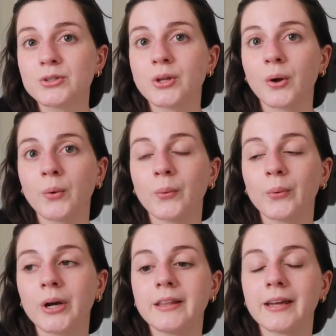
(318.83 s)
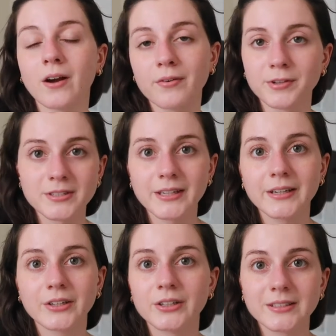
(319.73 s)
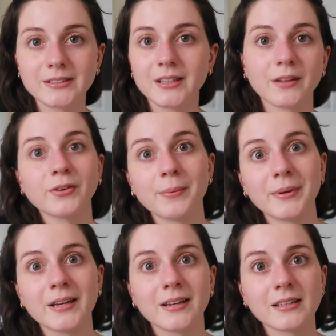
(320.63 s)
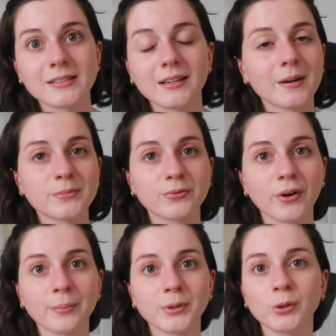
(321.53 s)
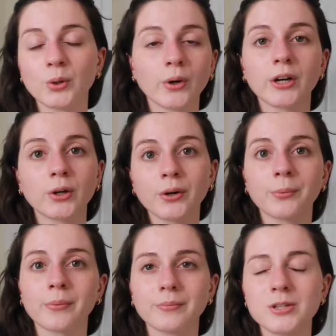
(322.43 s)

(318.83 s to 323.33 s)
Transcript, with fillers: so they obviously couldn't deliver it because it comes from New York or